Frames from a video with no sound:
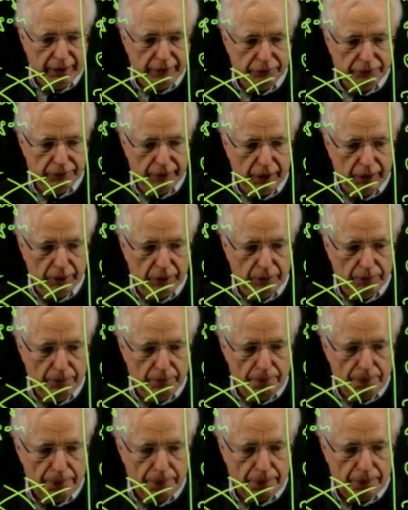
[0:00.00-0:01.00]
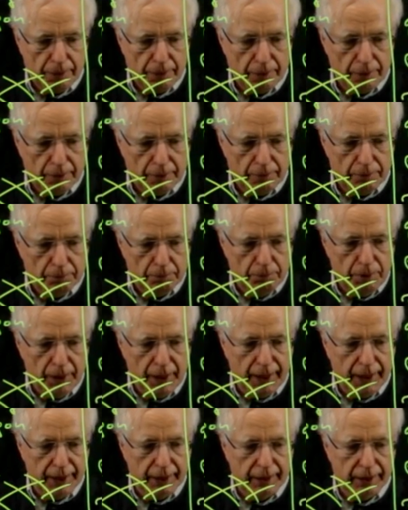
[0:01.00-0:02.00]
if now
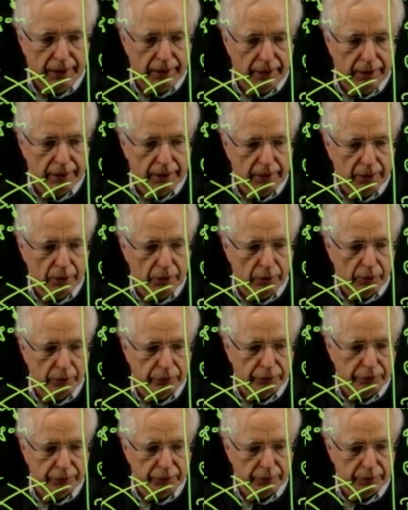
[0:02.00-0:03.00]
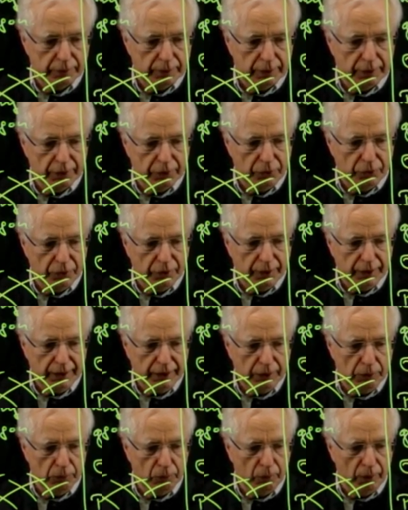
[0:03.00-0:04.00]
pi of a
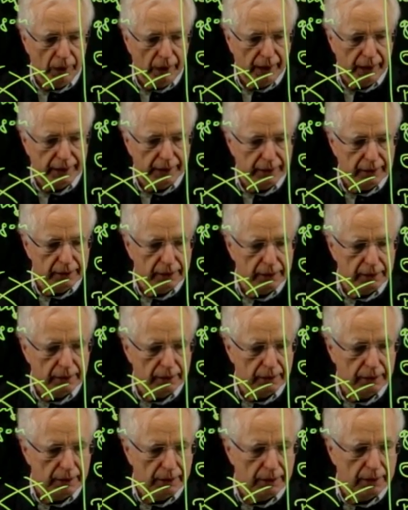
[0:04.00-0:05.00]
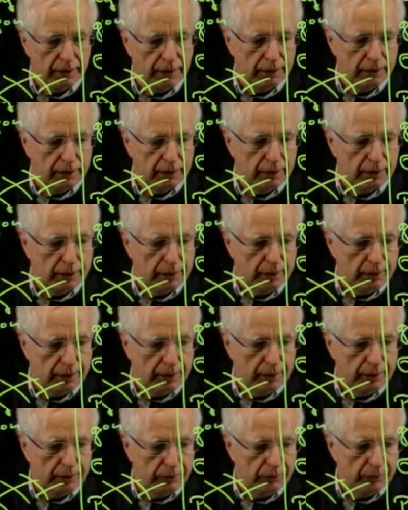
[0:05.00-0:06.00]
string y
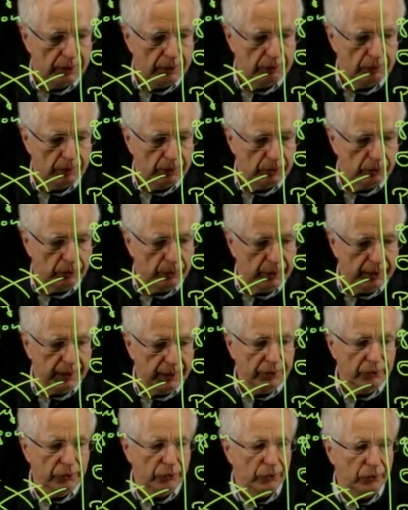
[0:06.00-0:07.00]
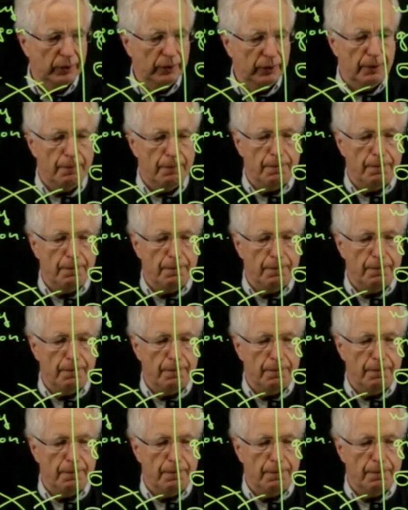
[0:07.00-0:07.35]
is equal to x,